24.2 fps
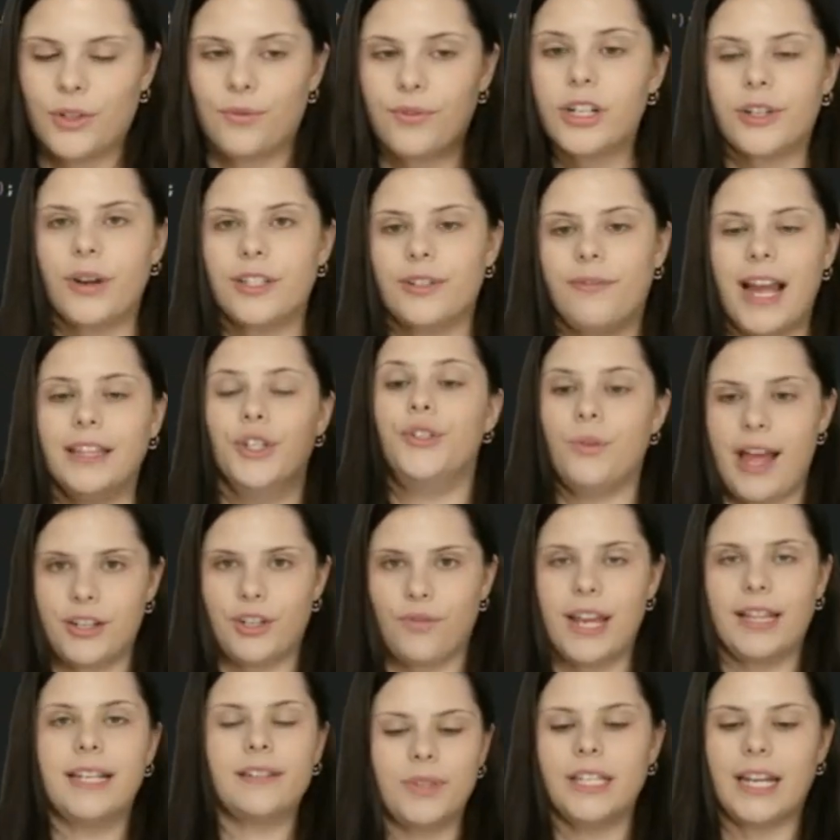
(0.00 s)
...deep dive
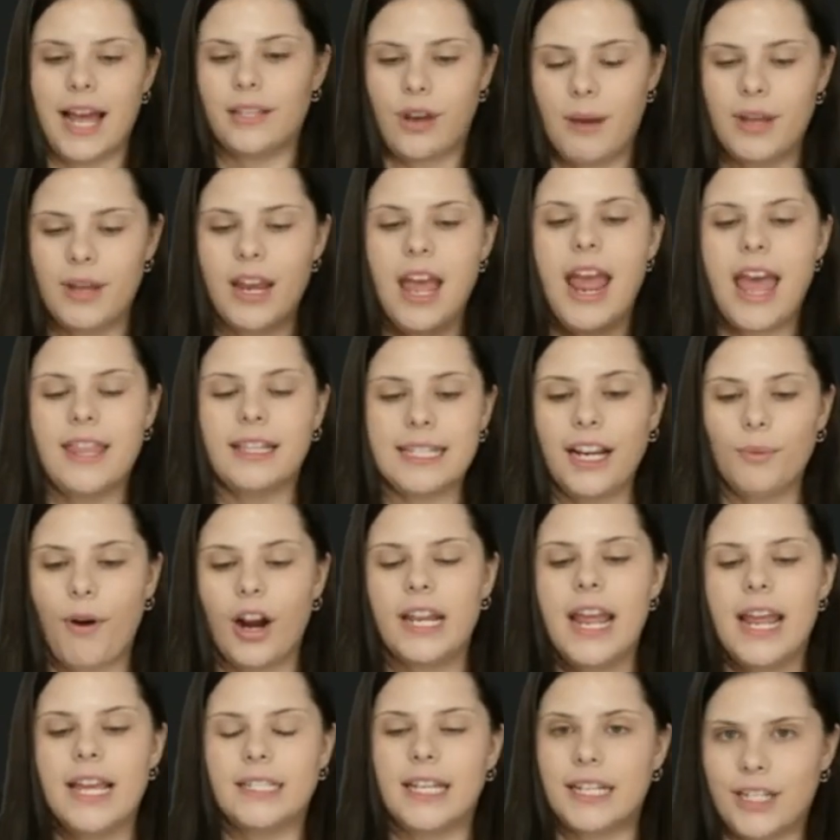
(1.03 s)
into the fundamentals of
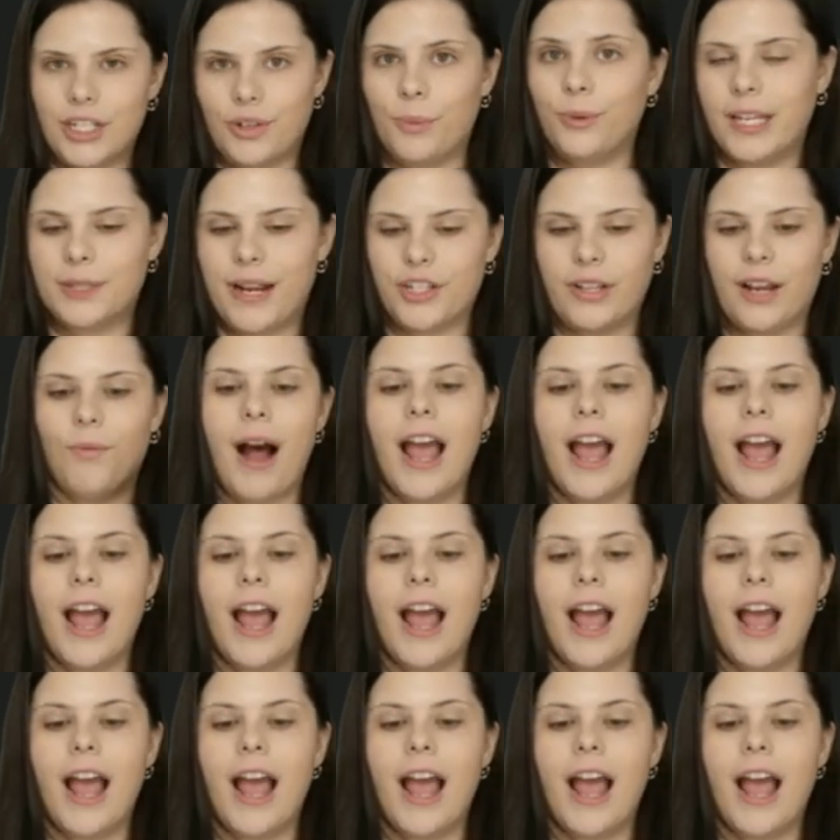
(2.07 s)
programming.